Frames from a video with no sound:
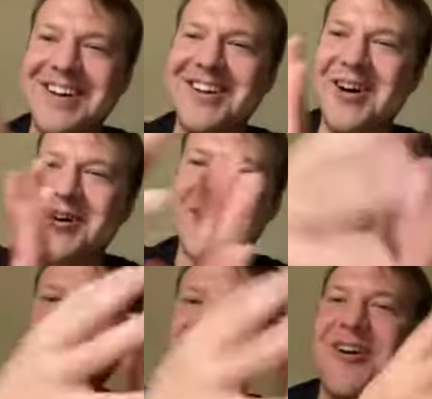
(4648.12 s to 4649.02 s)

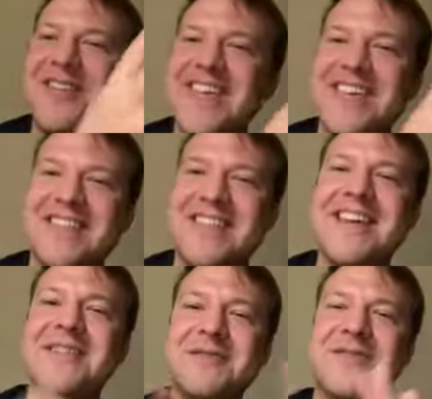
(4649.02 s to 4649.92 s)
on this
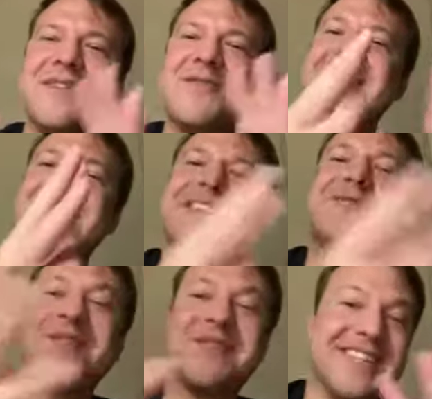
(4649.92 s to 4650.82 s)
very
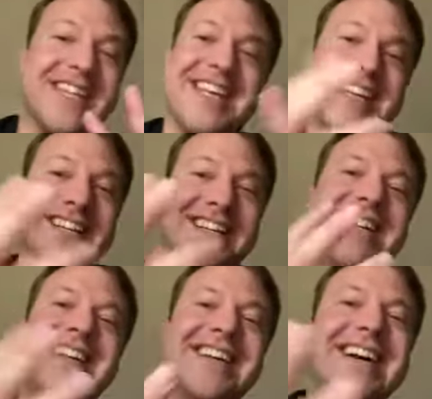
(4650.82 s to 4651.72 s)
interesting
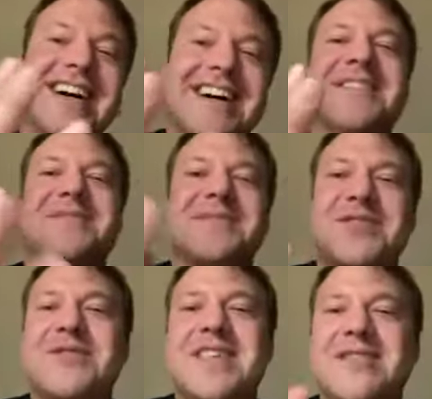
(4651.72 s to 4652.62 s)

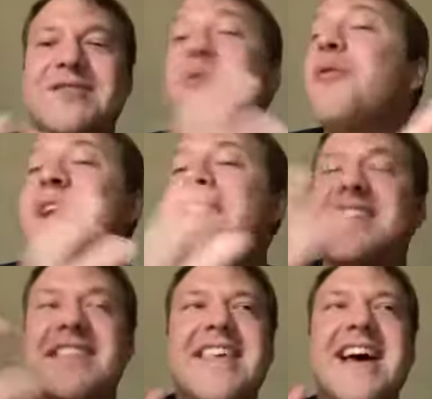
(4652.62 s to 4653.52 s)
to these
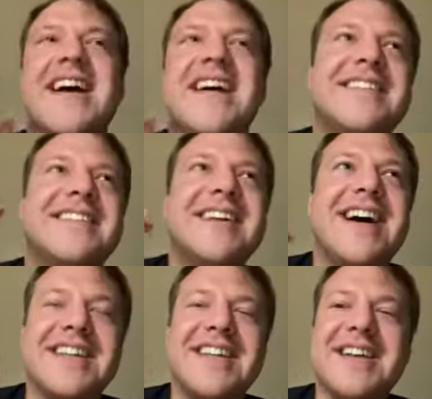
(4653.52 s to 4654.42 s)
stories that
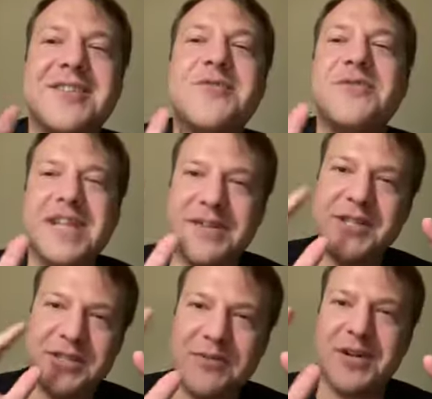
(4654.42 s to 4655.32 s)
I do
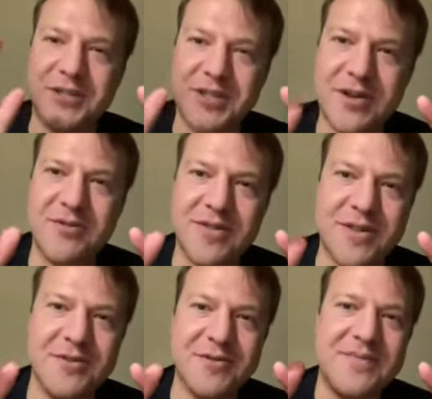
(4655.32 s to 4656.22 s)
eventually want to share with
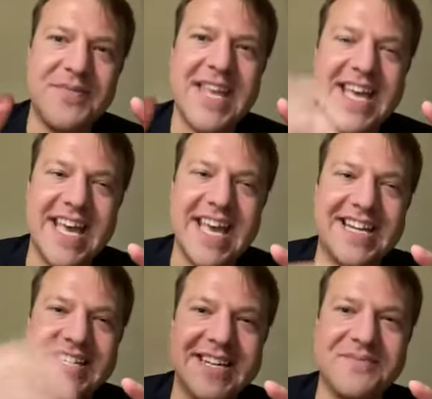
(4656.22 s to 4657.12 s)
you.
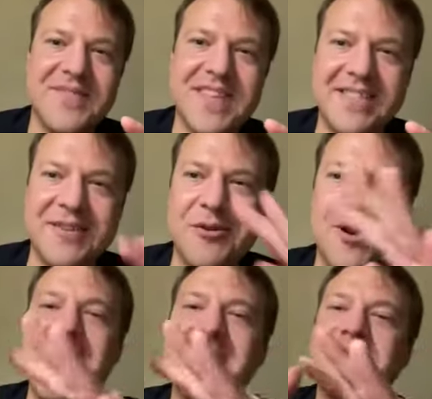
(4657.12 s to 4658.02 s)
And there are
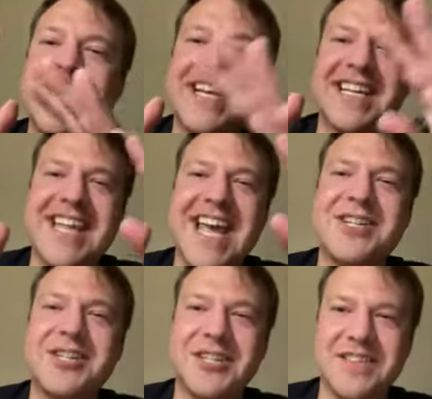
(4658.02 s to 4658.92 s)
actually
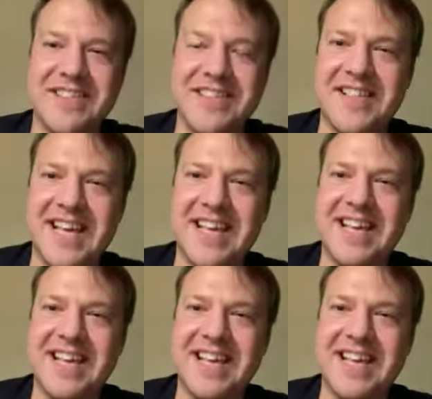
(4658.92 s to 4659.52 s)
connections like